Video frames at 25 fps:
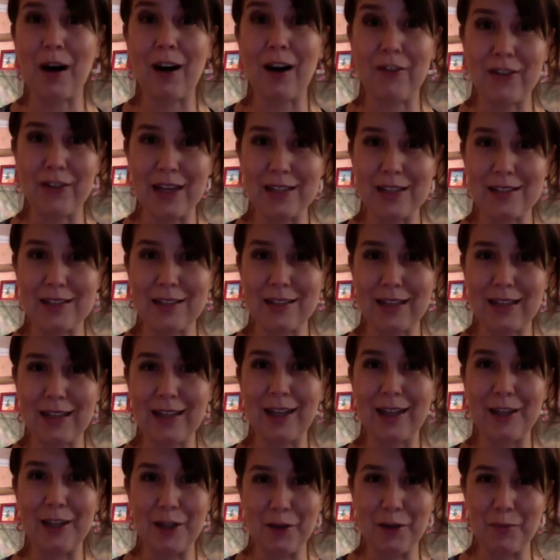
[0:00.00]
obviously,
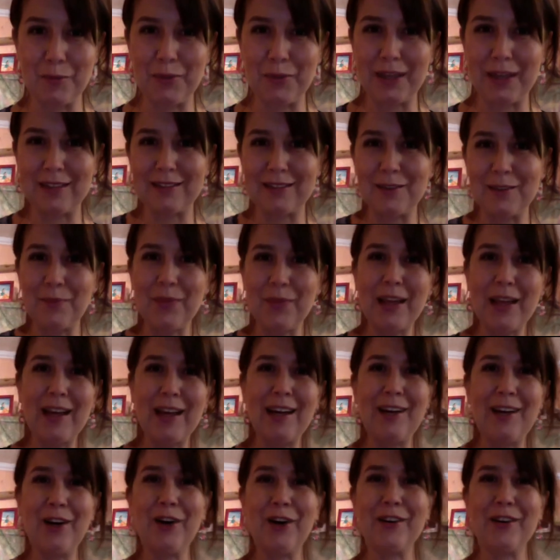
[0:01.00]
a little bit.
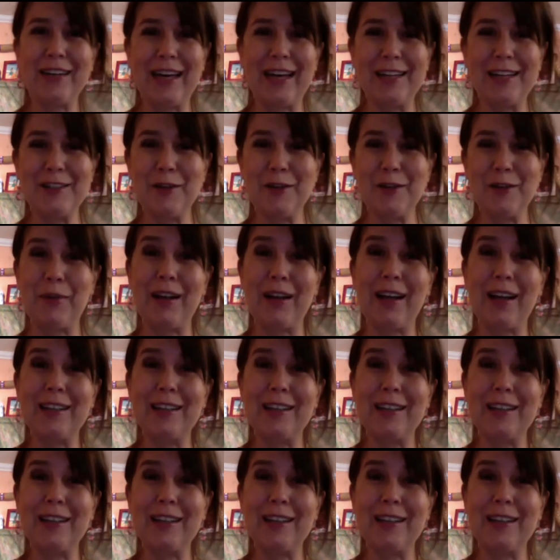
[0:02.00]
Okay, so but I